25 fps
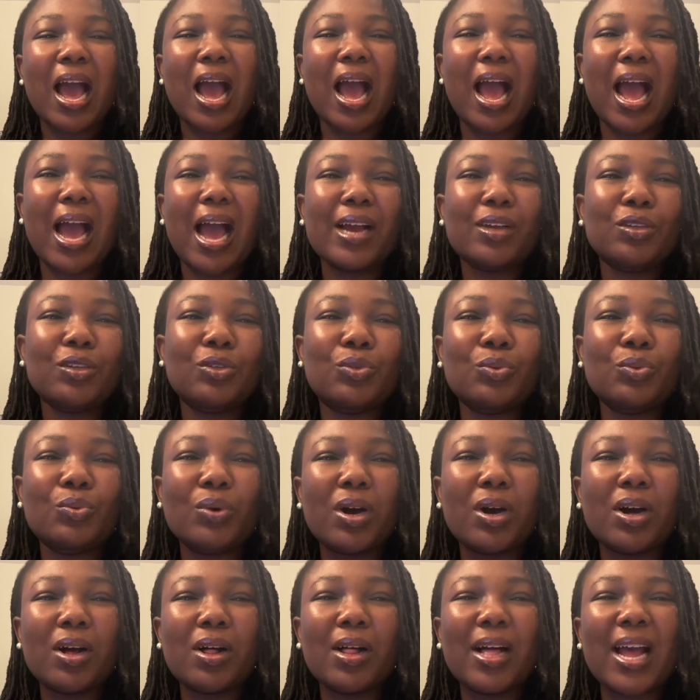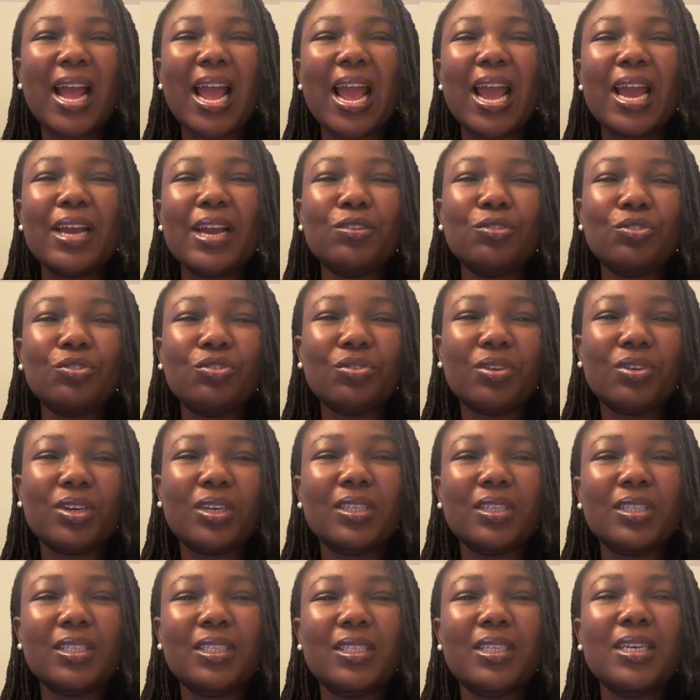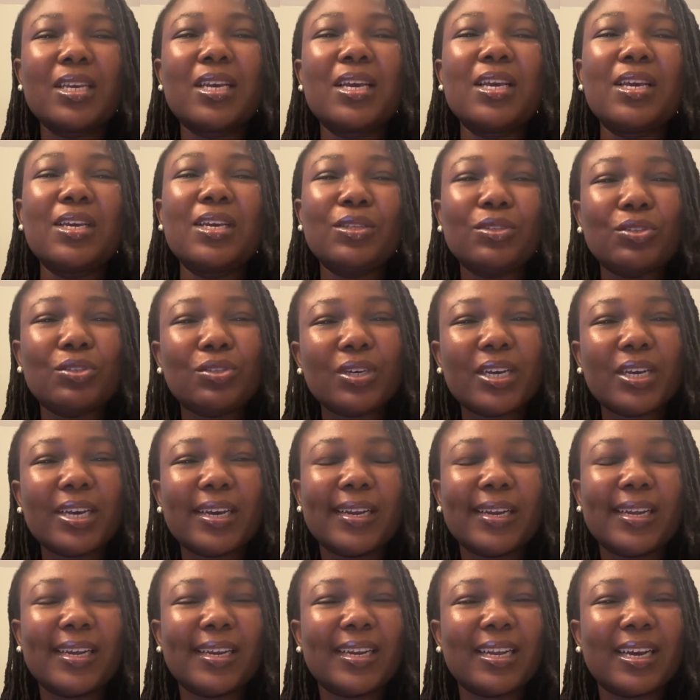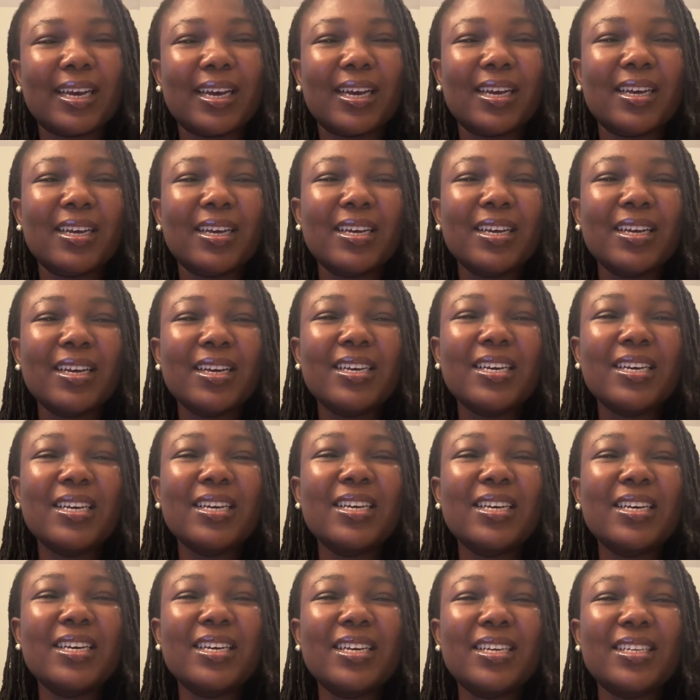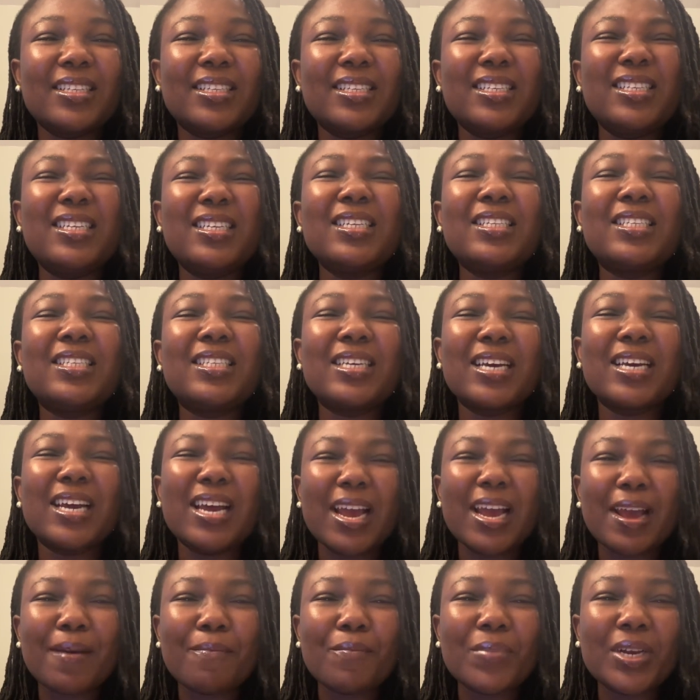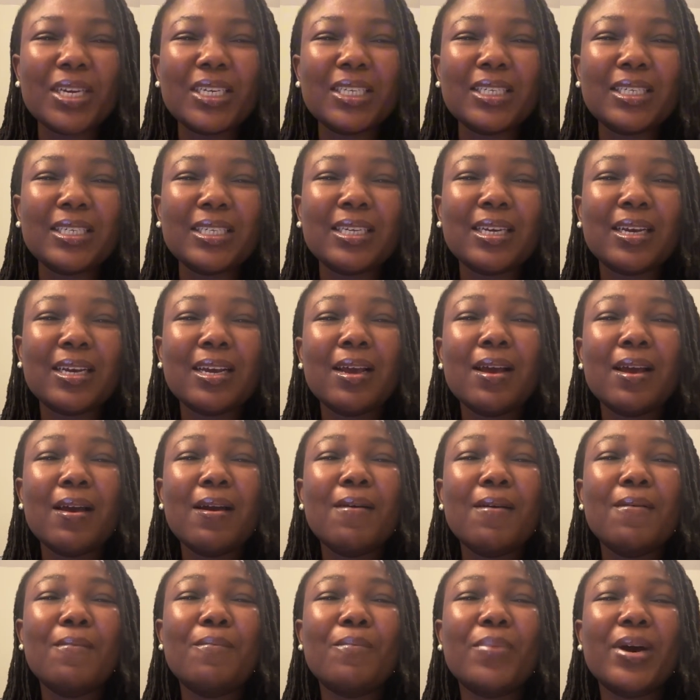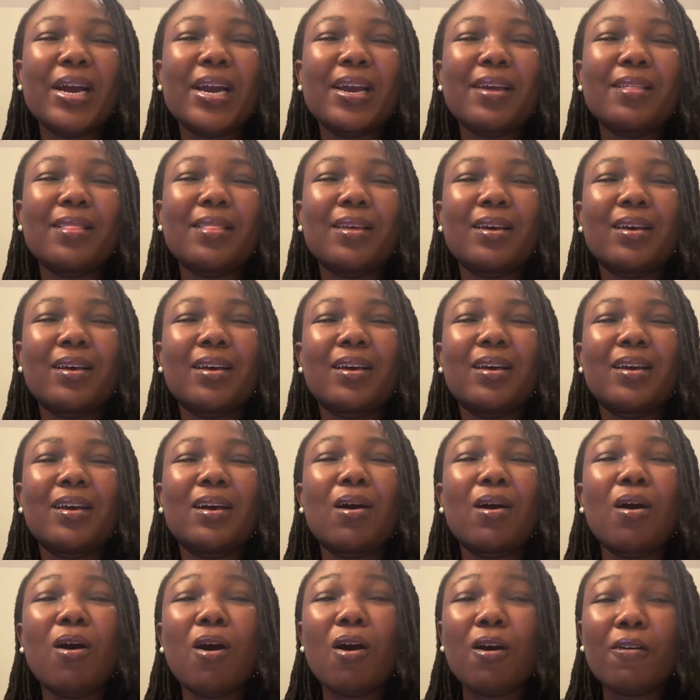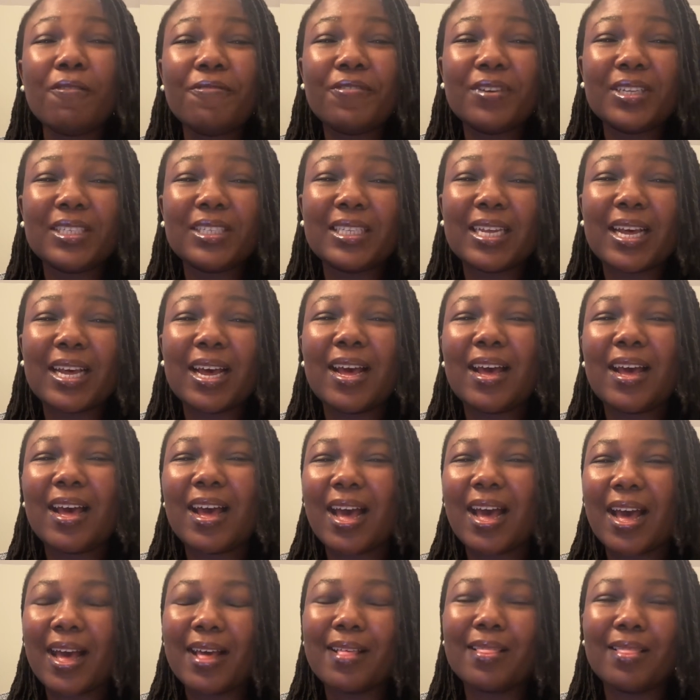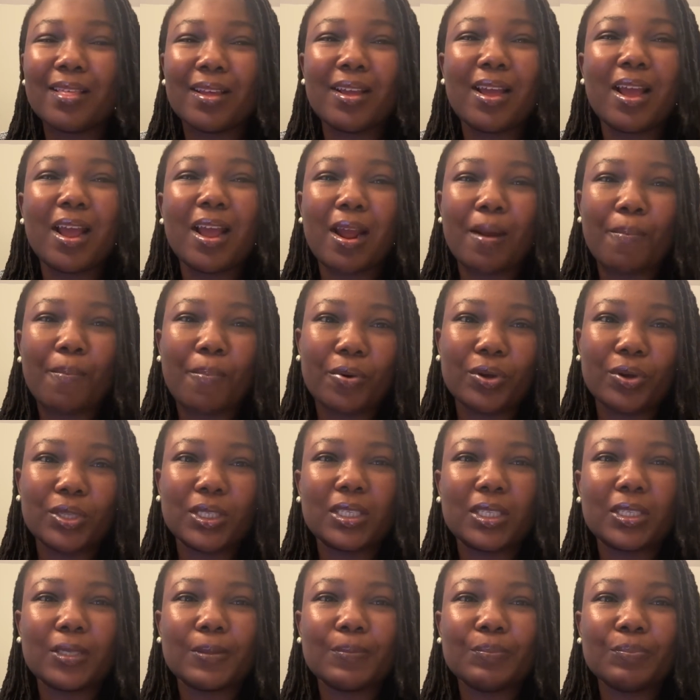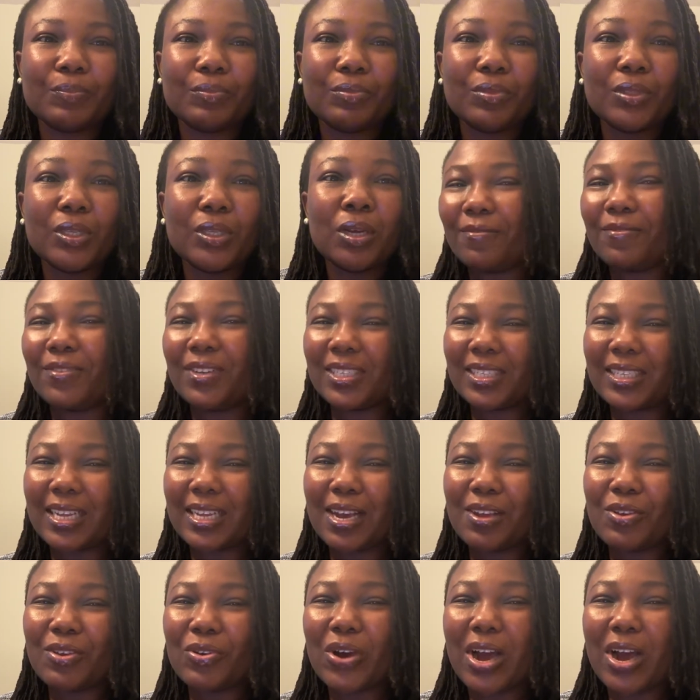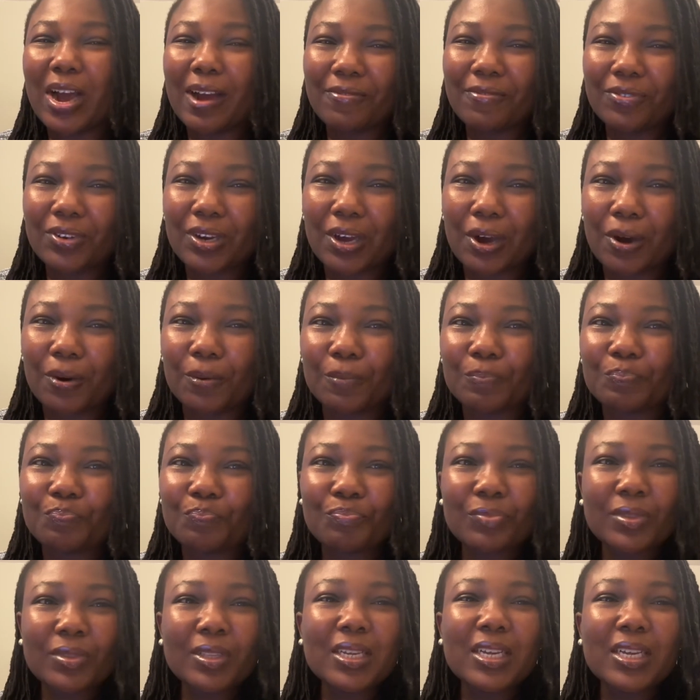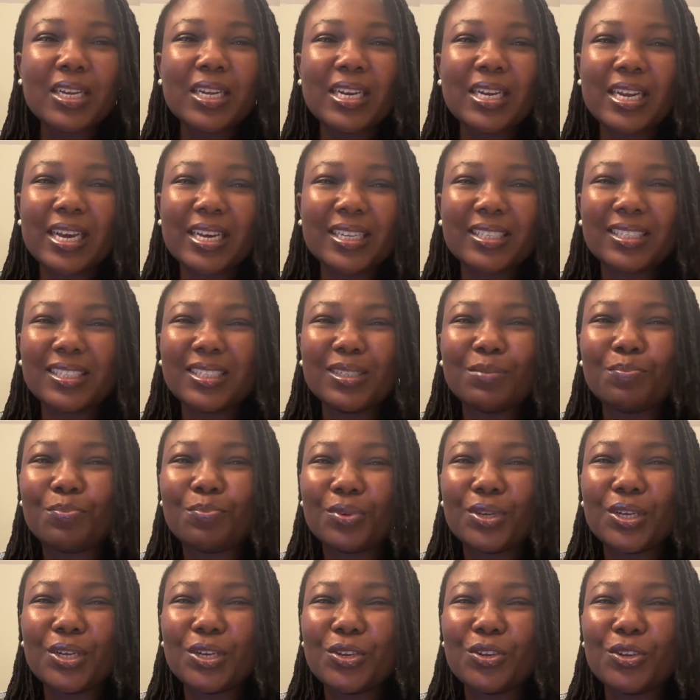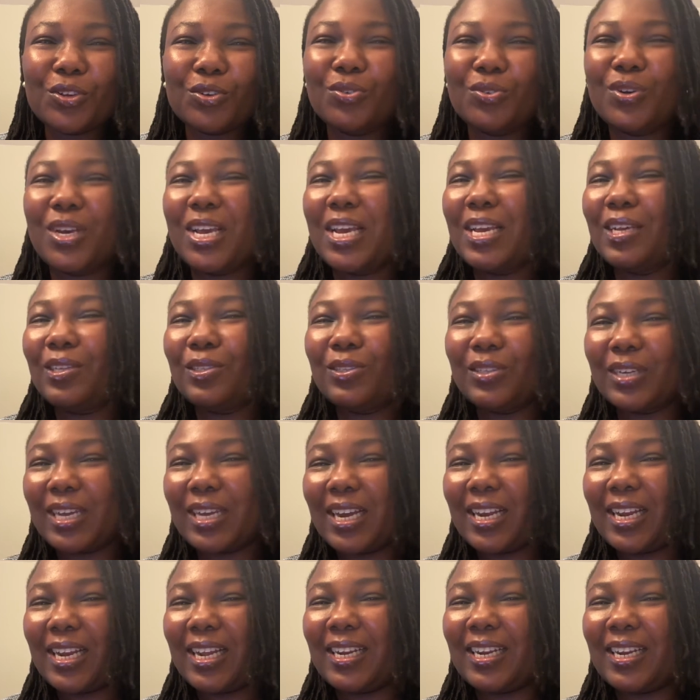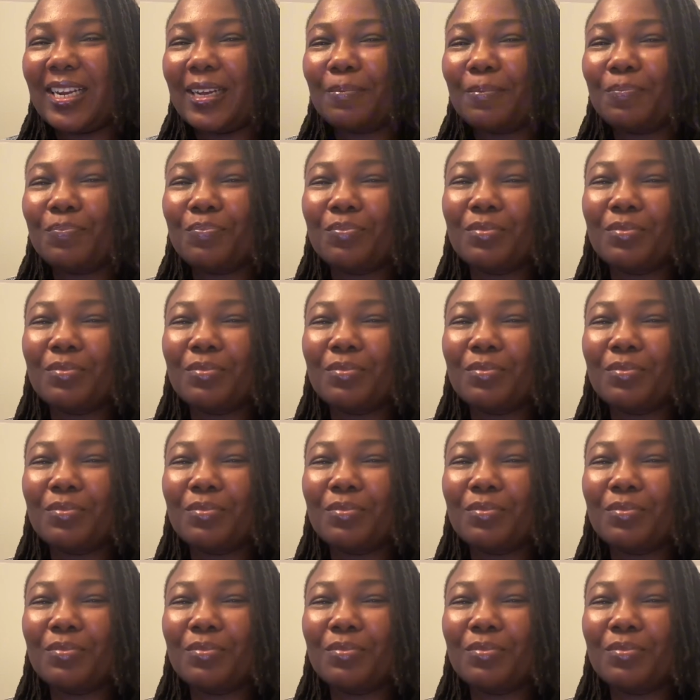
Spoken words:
Actual entrance into Canada is determined by the officer at the airport. The visa you have now doesn't bring you into Canada.